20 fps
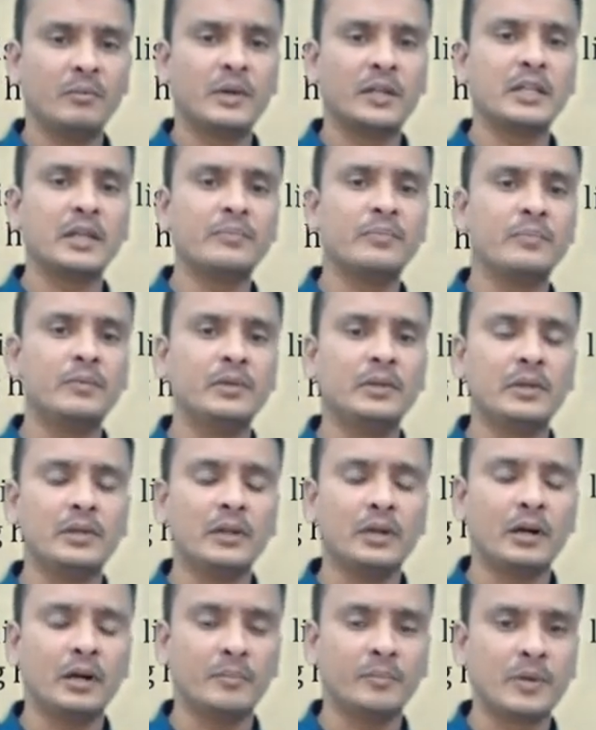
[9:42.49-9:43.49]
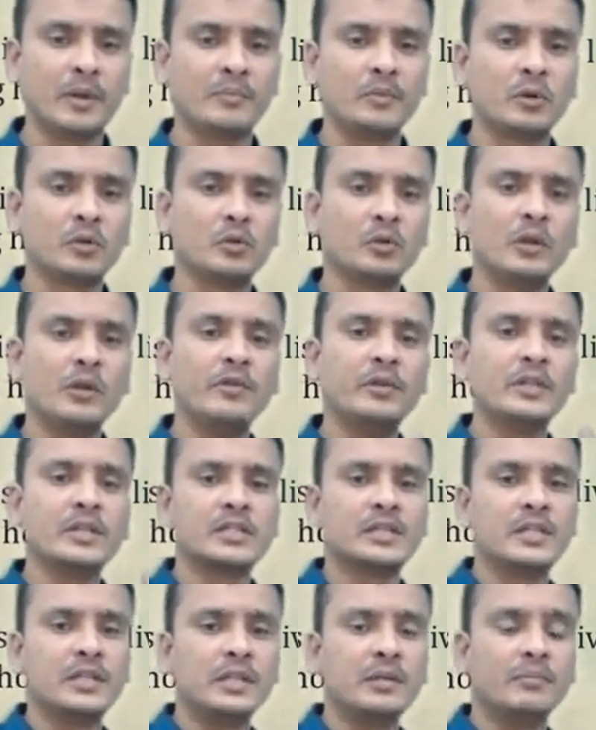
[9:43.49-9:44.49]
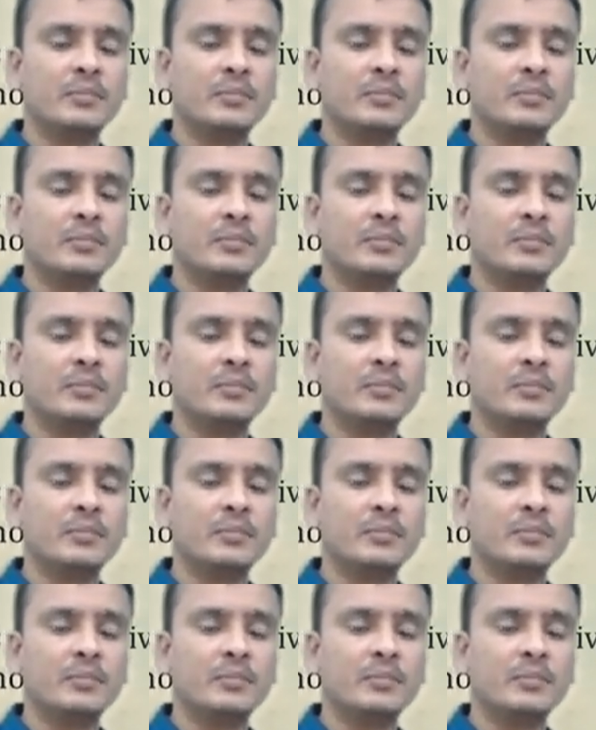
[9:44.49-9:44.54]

but they prefer to live in the city.